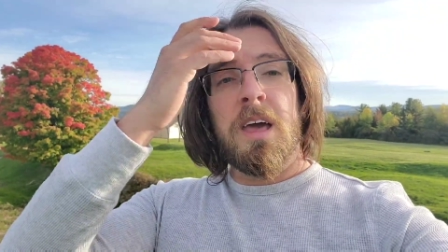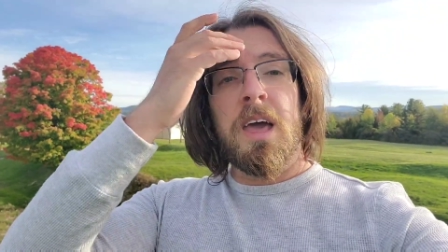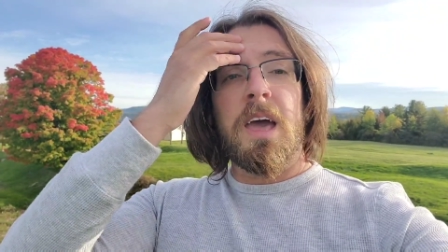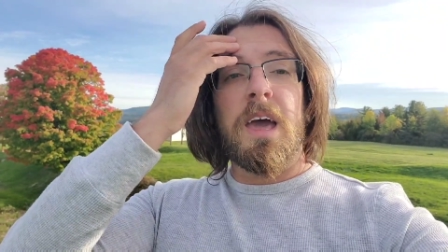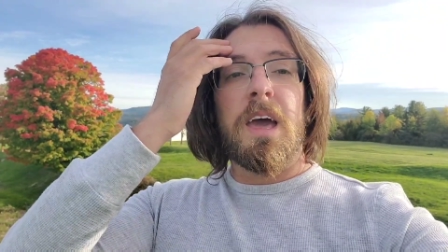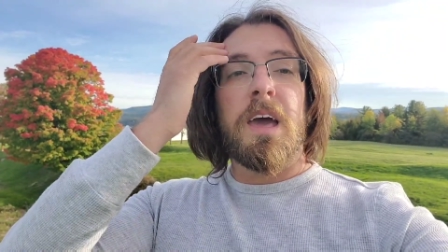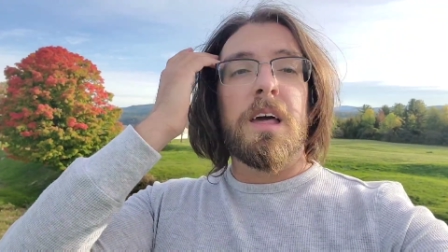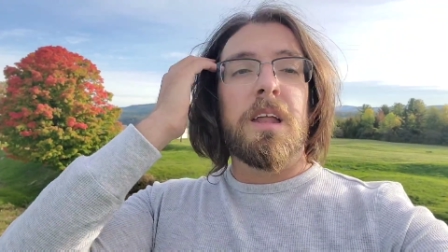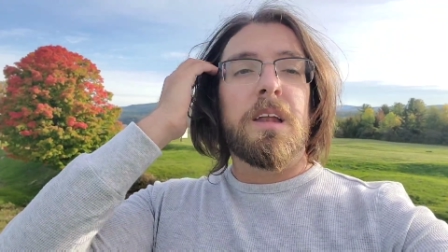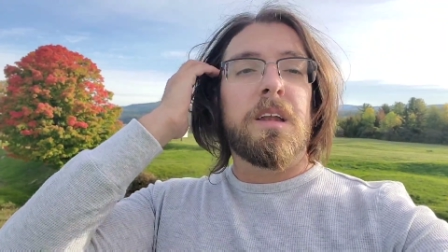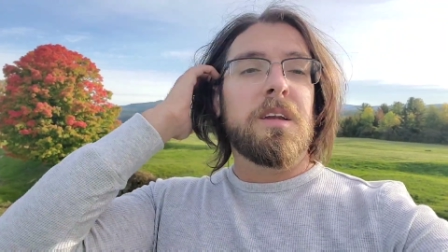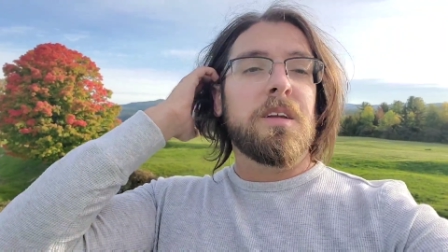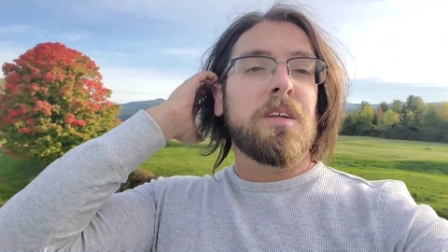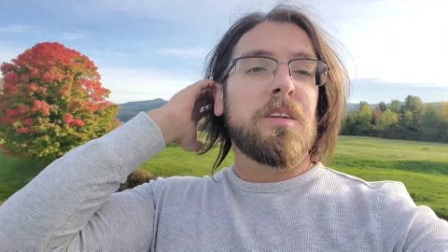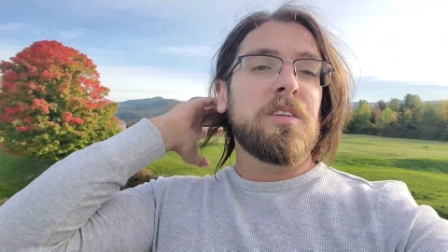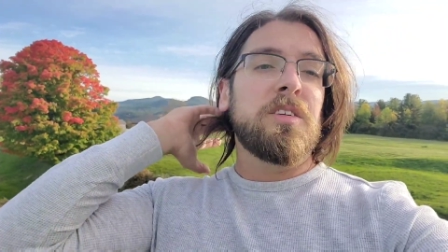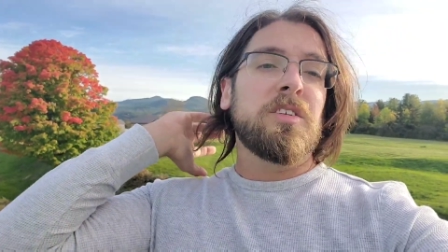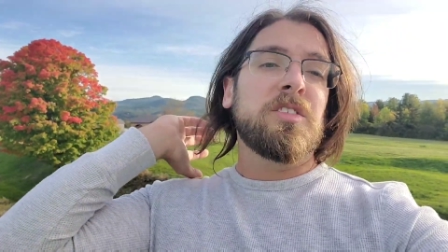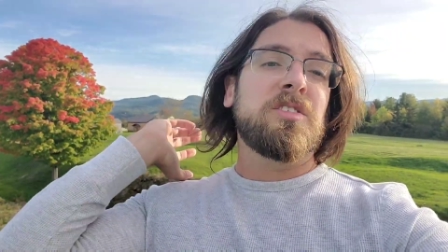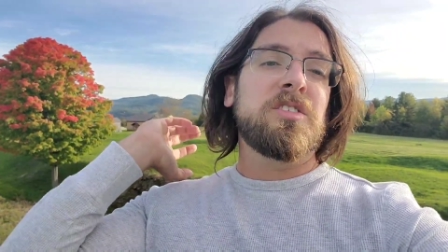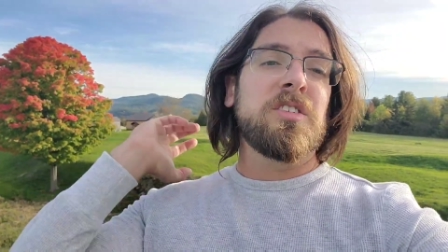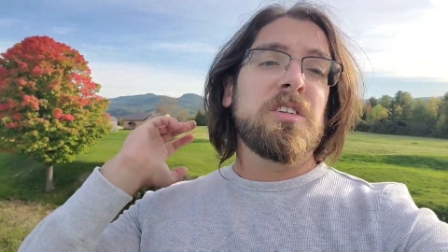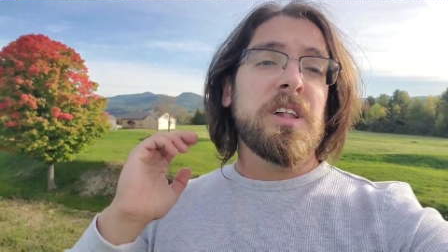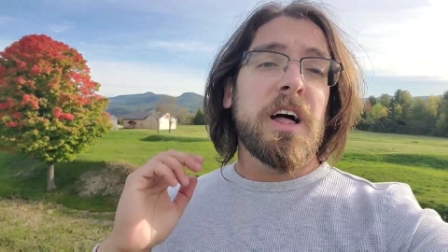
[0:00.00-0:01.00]
and
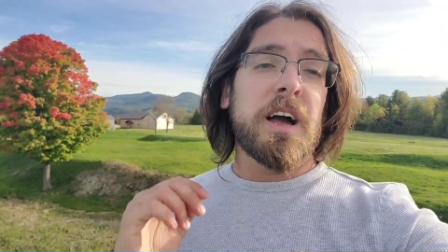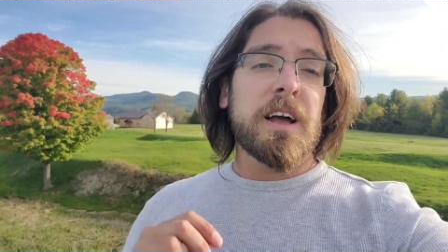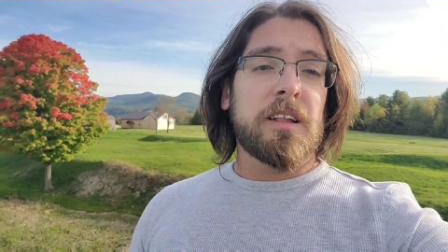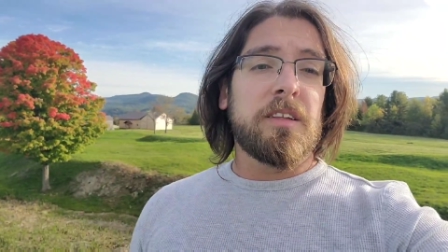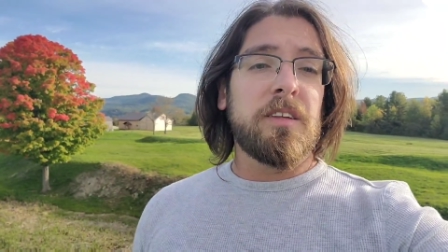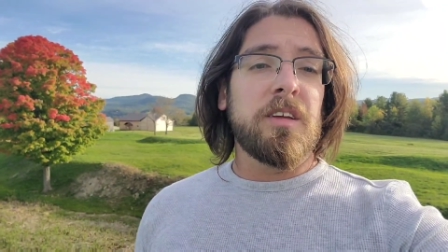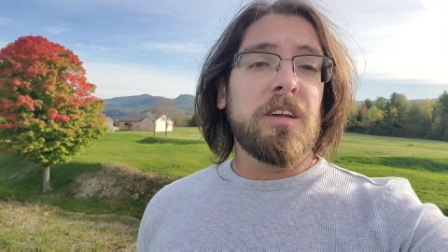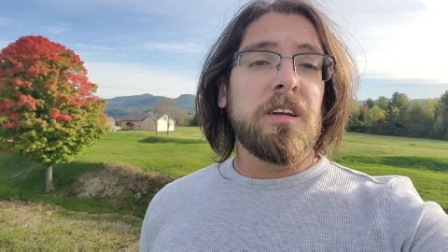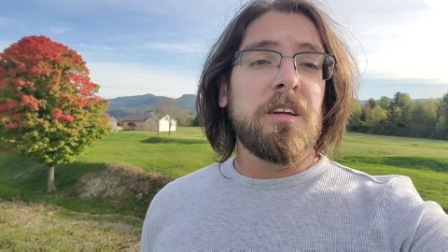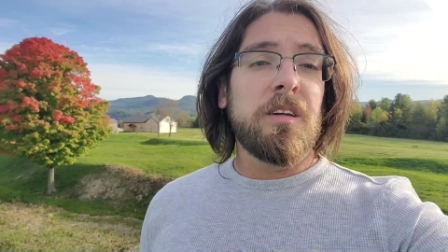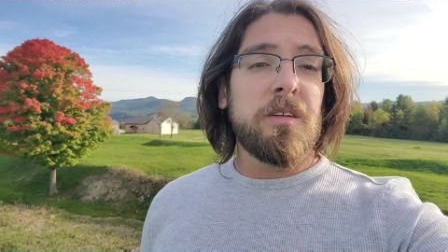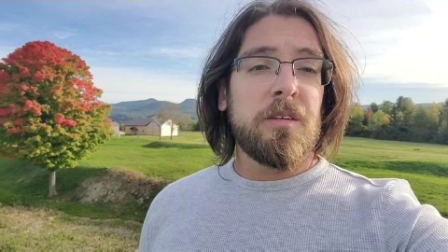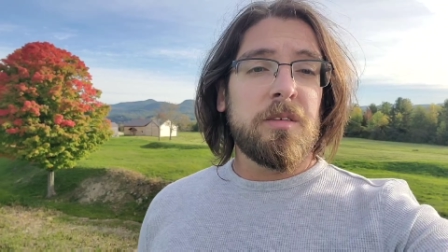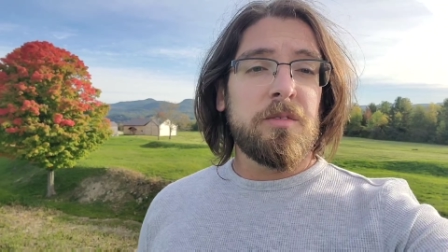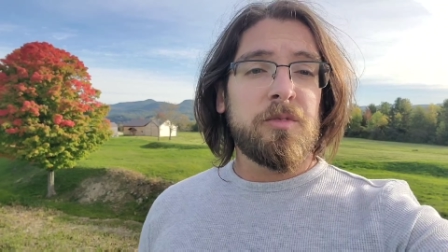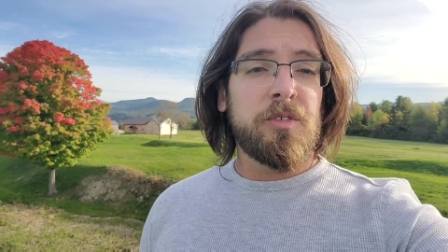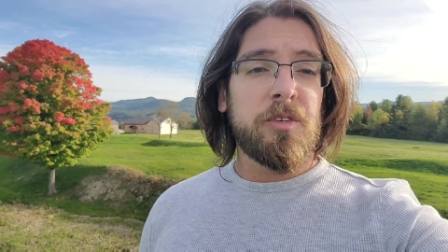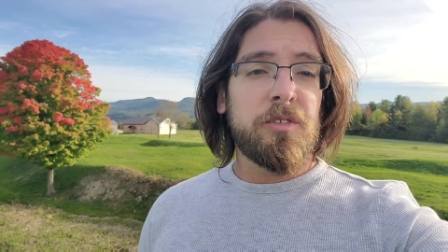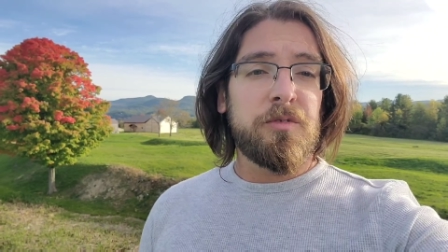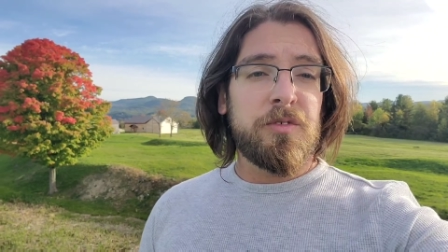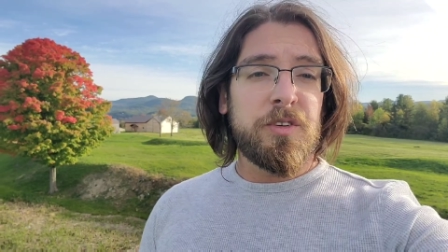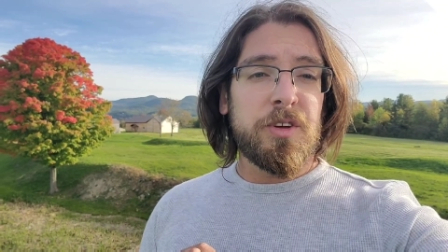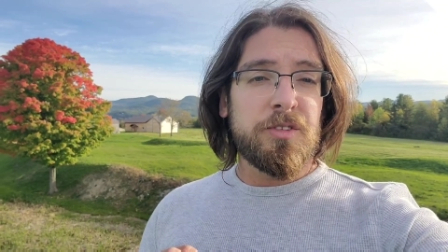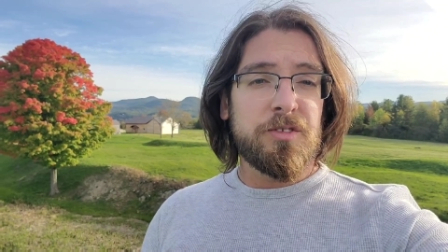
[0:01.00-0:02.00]
selected for
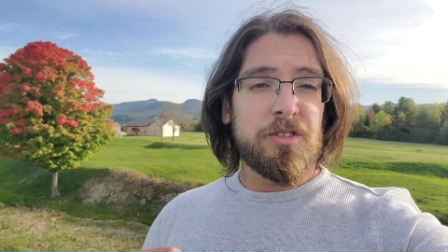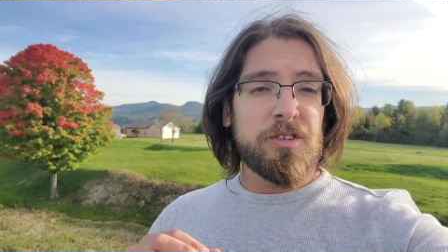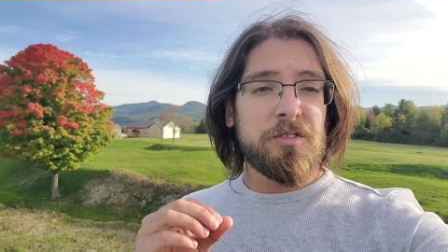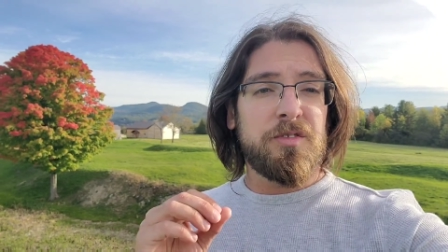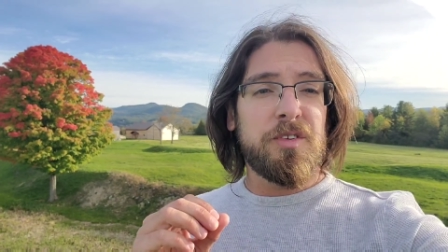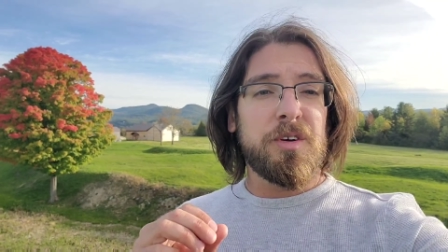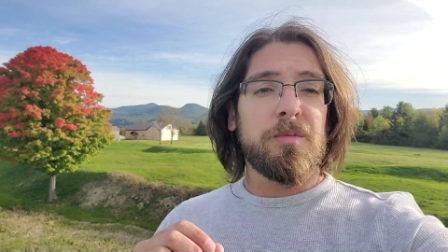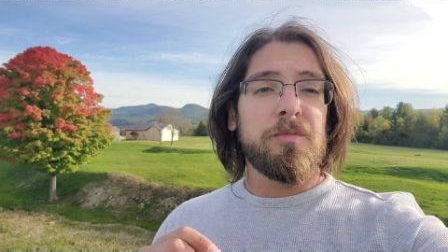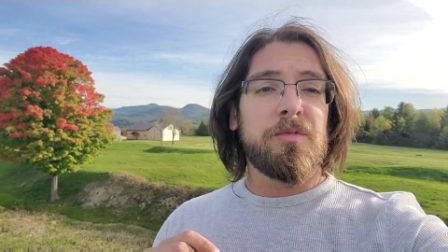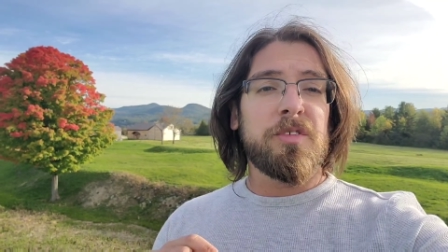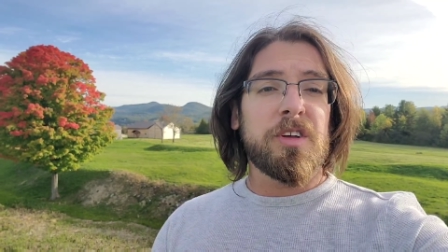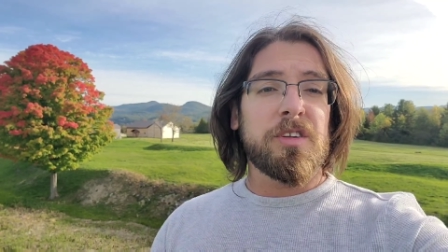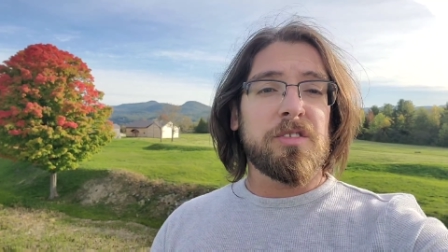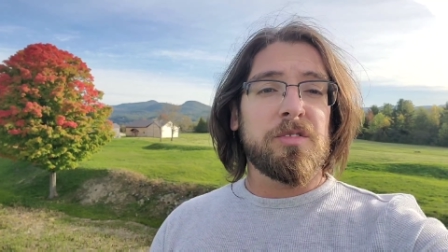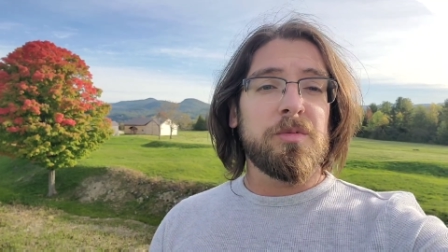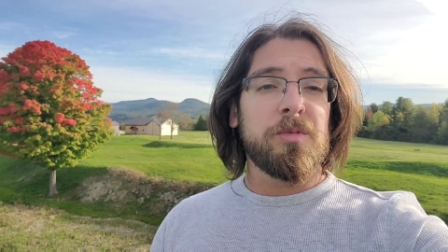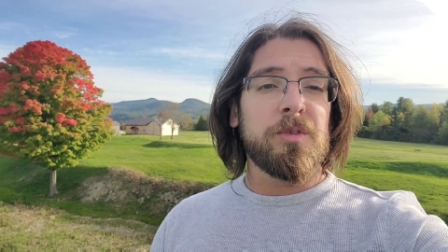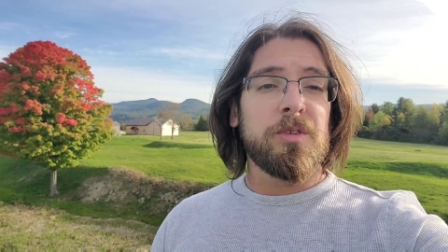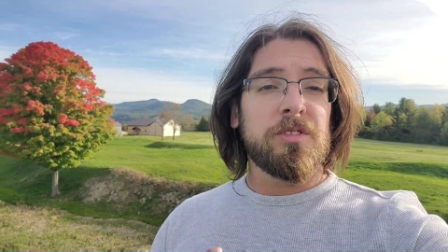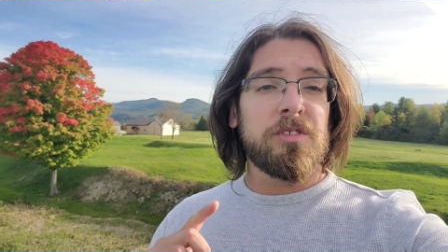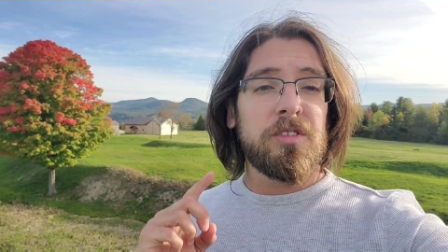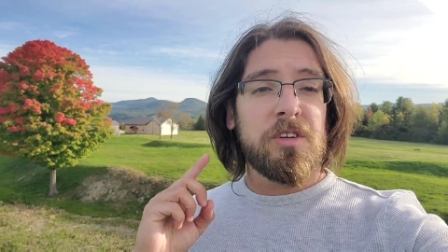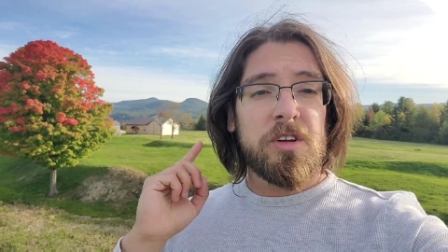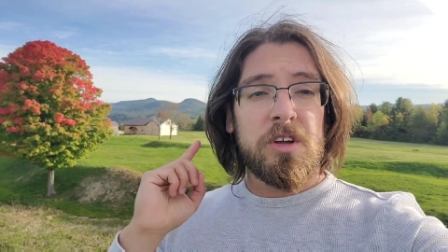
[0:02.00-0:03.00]
future film
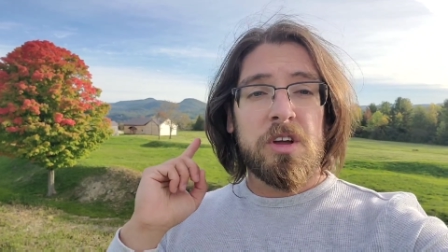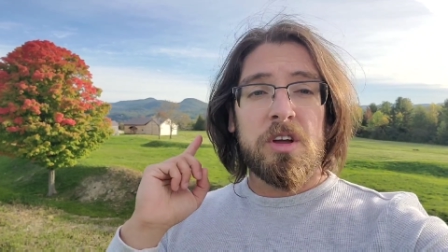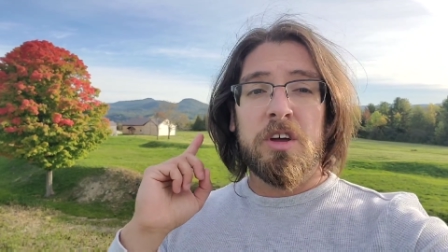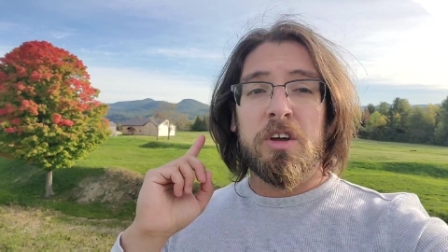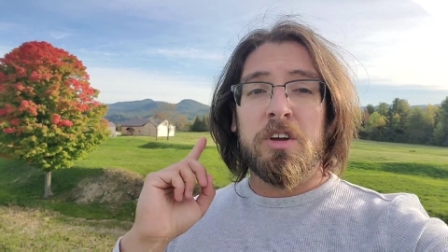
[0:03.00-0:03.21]
festivals.